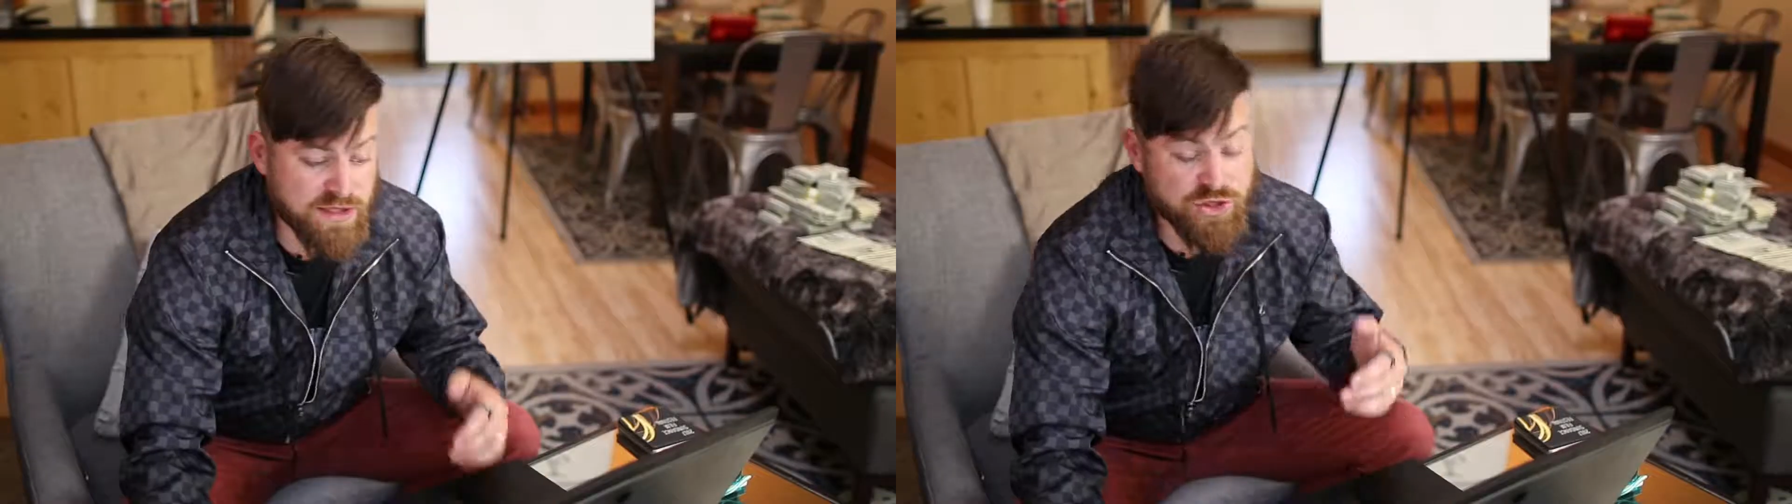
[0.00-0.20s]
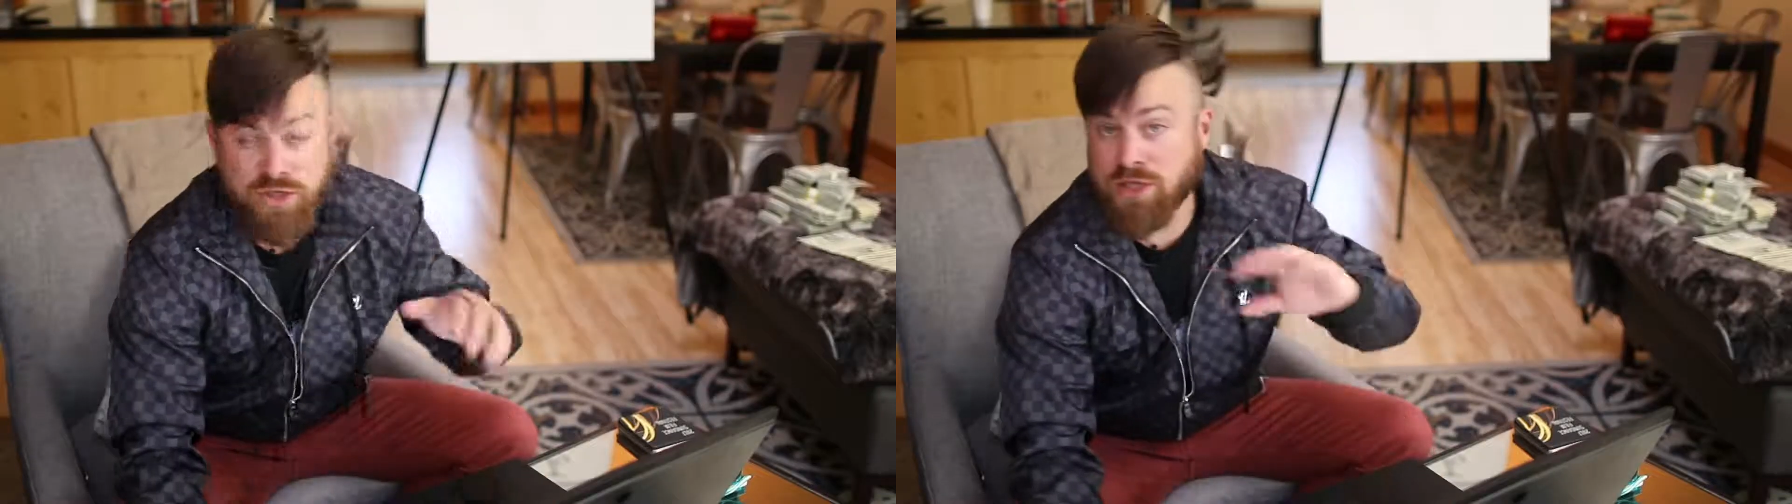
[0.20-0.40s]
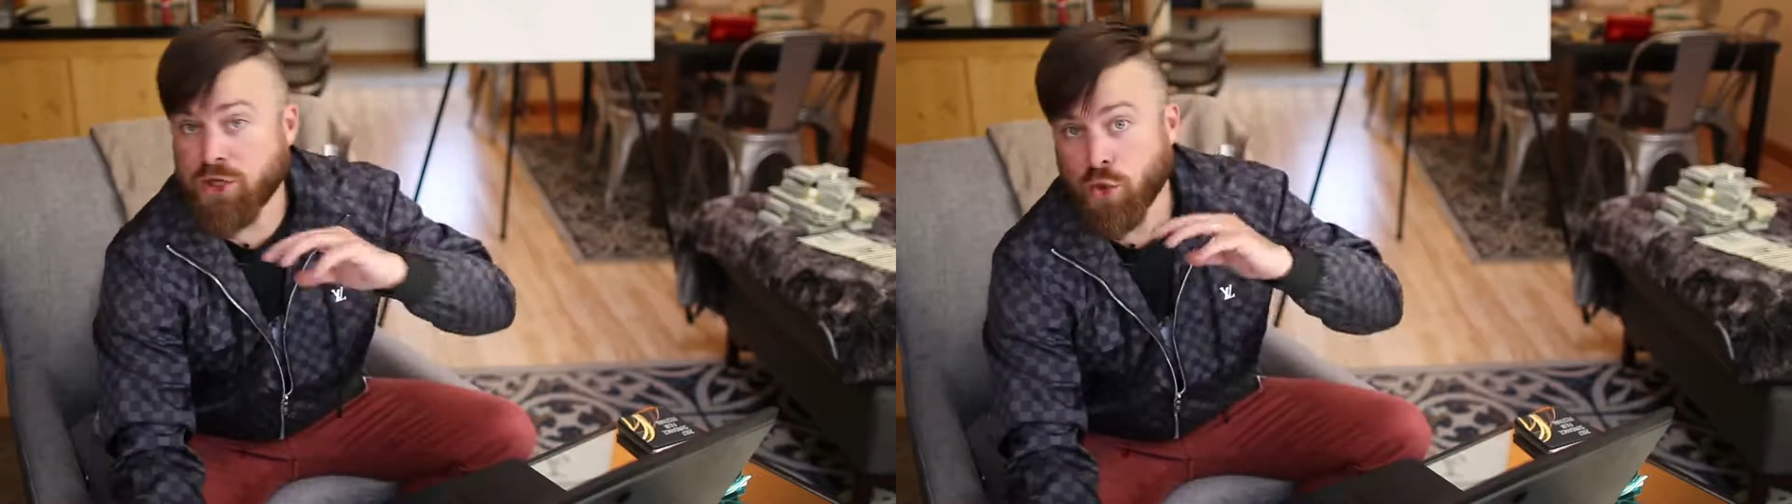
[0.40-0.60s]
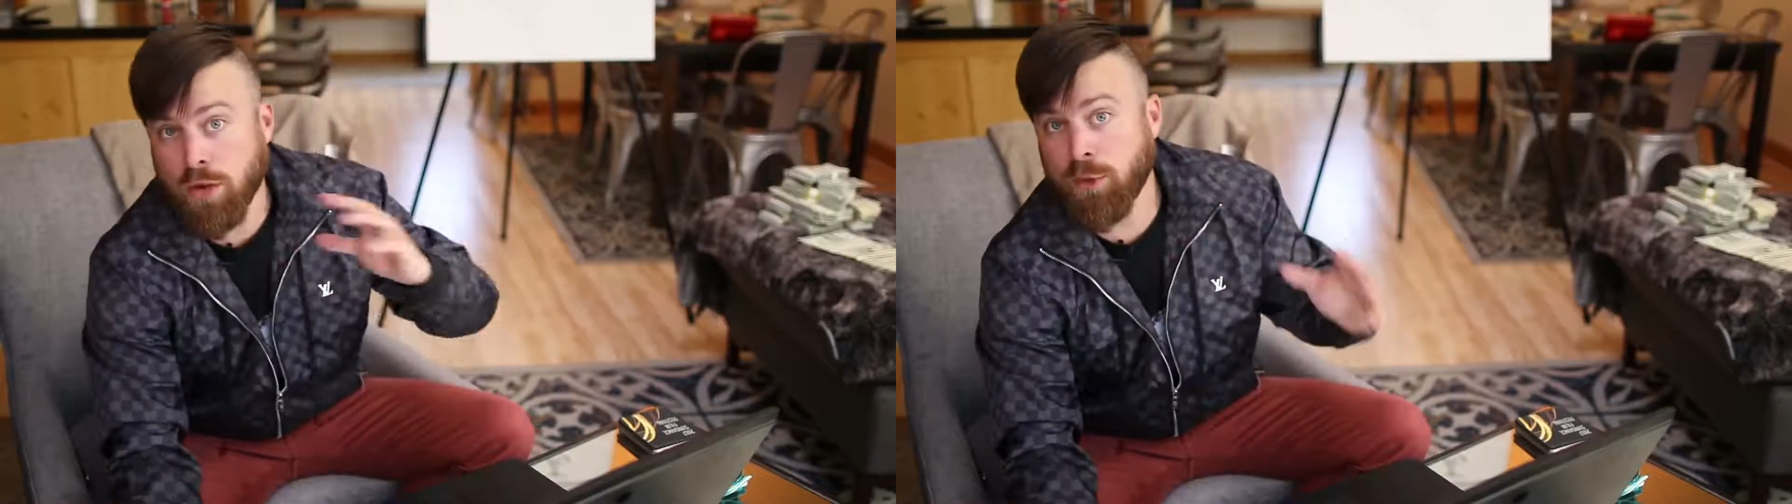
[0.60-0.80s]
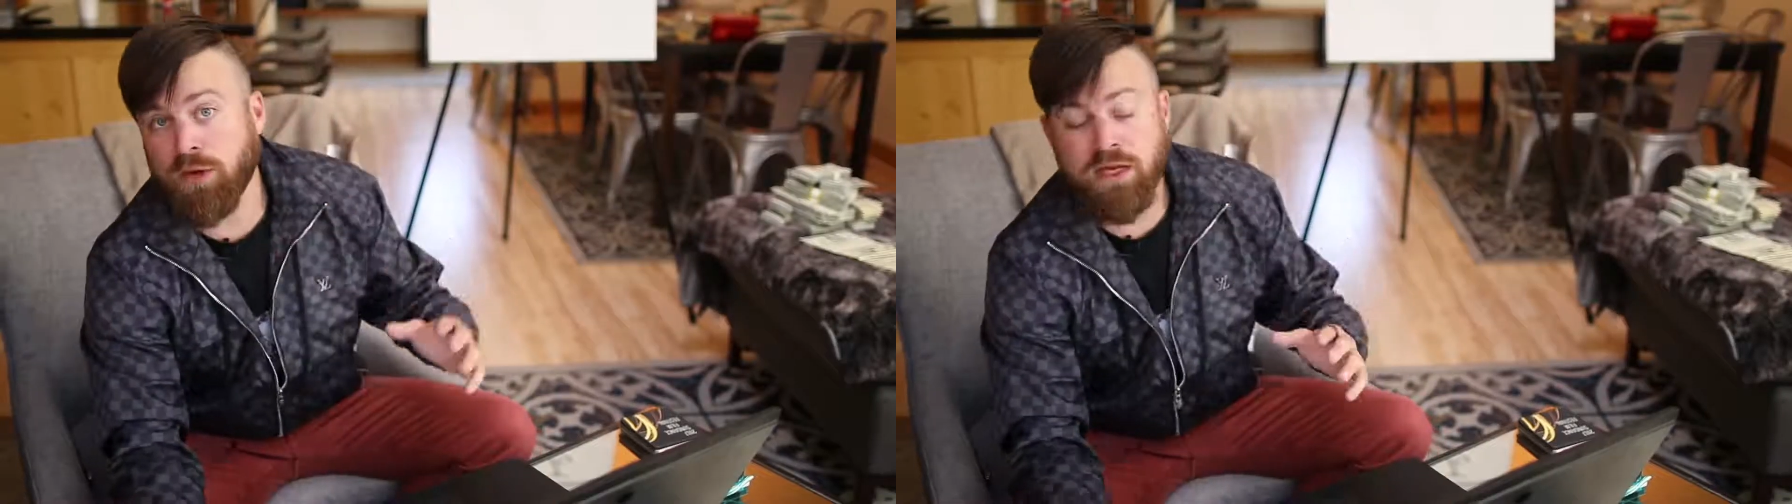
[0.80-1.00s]
is just a
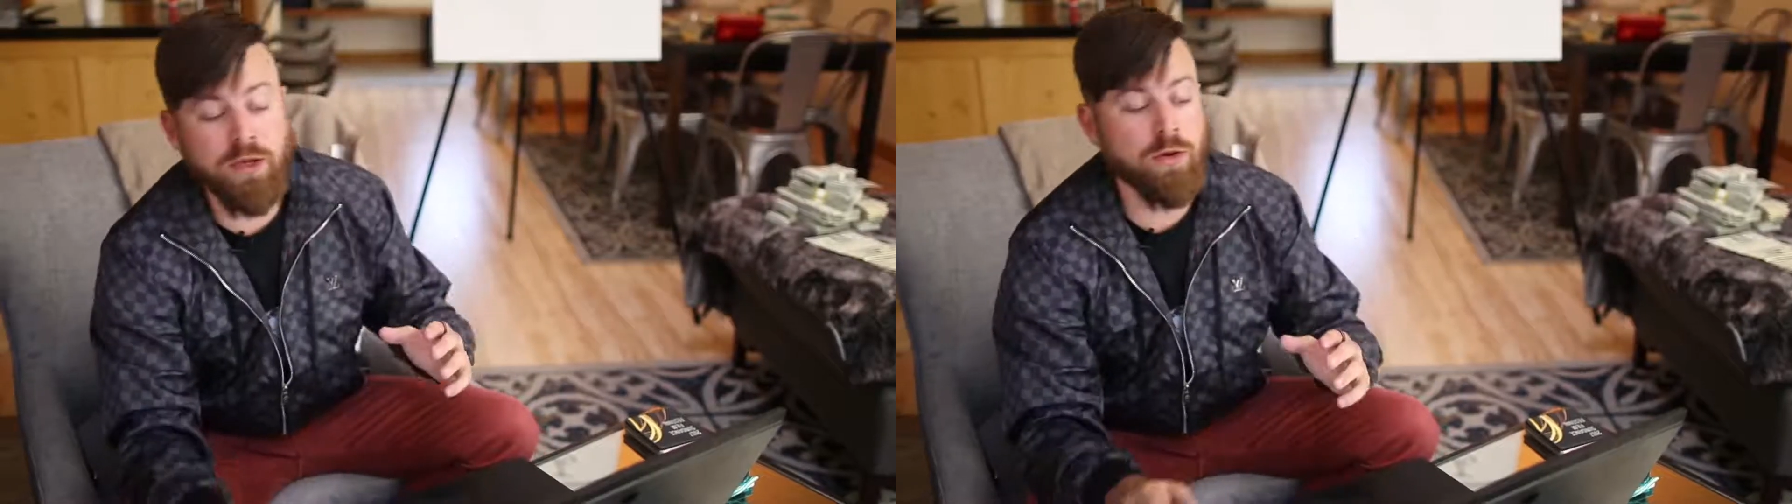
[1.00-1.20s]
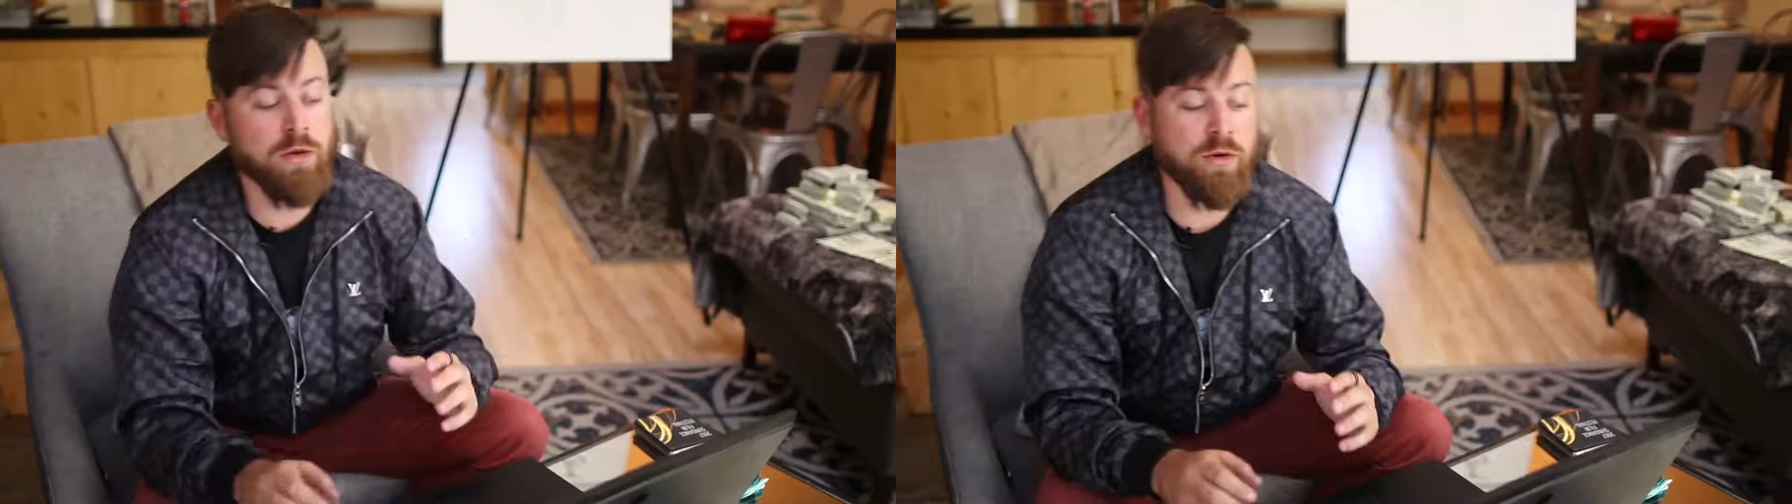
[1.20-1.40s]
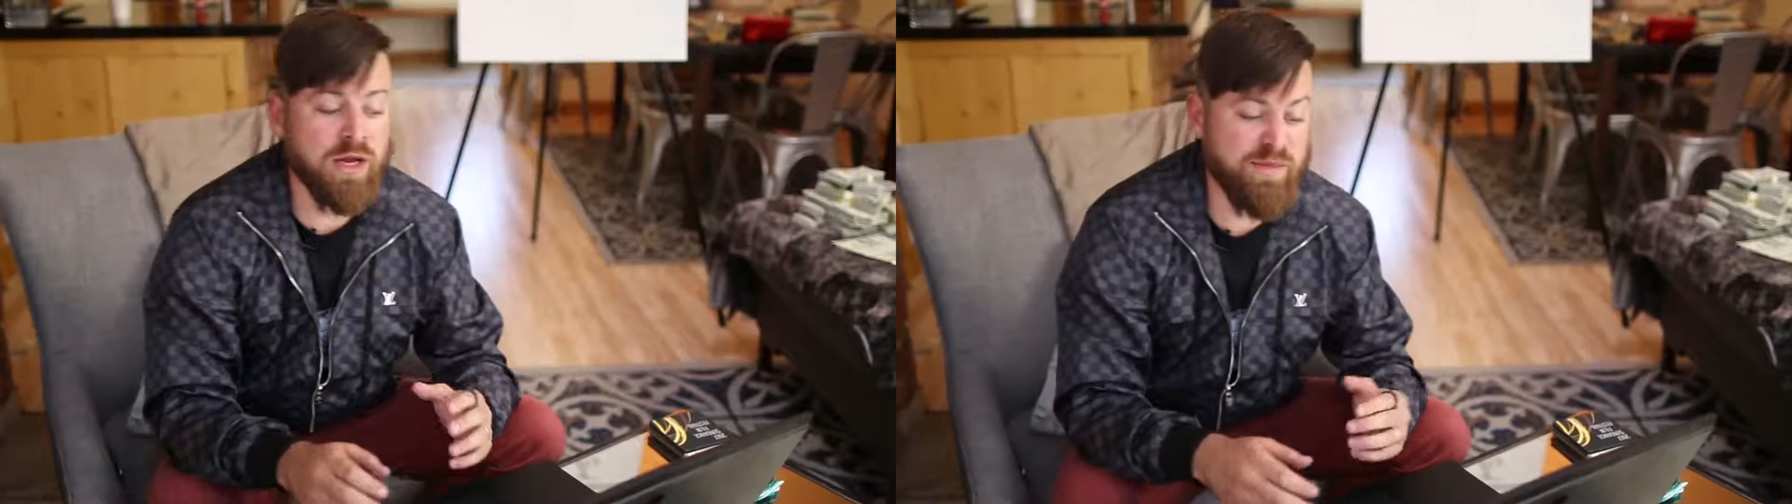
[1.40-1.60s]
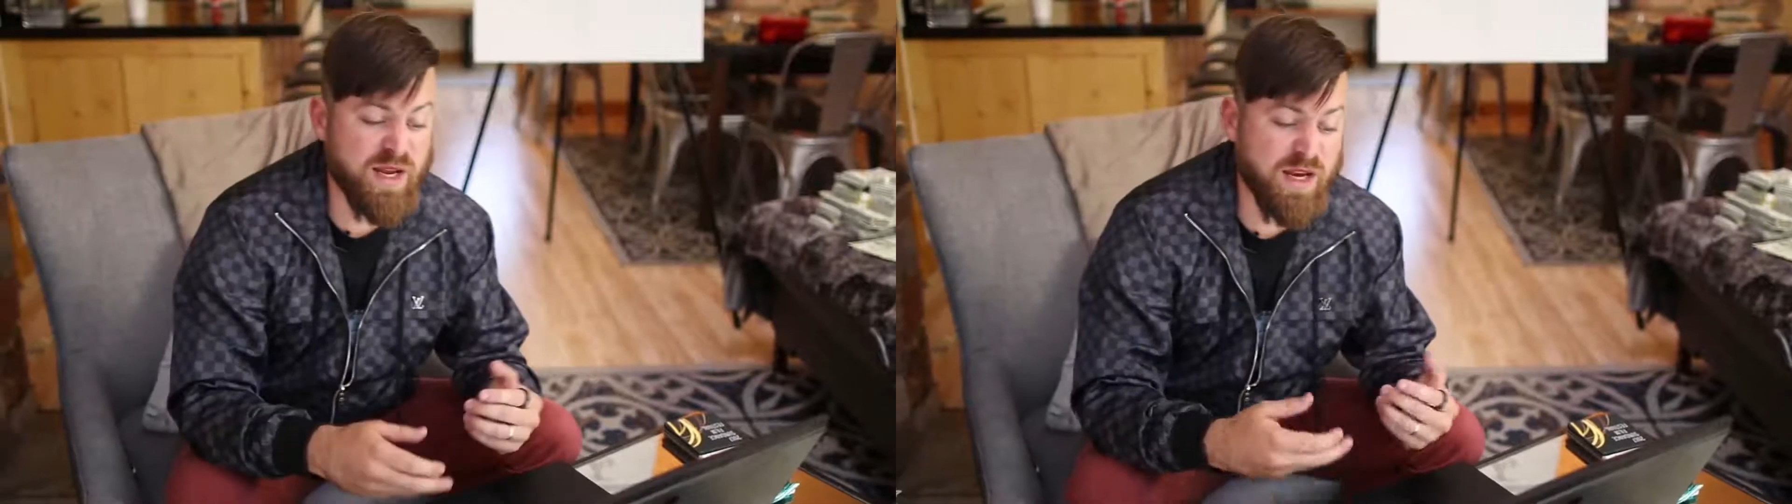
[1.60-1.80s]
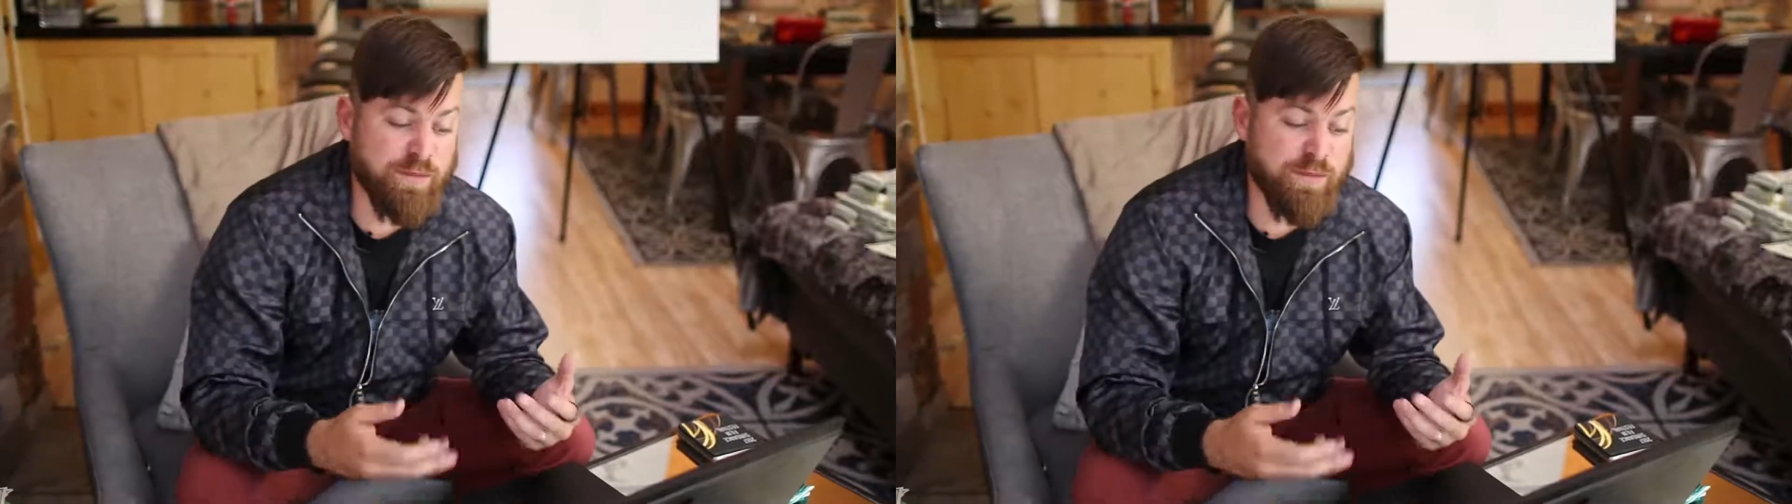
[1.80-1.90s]
normal legal agreement.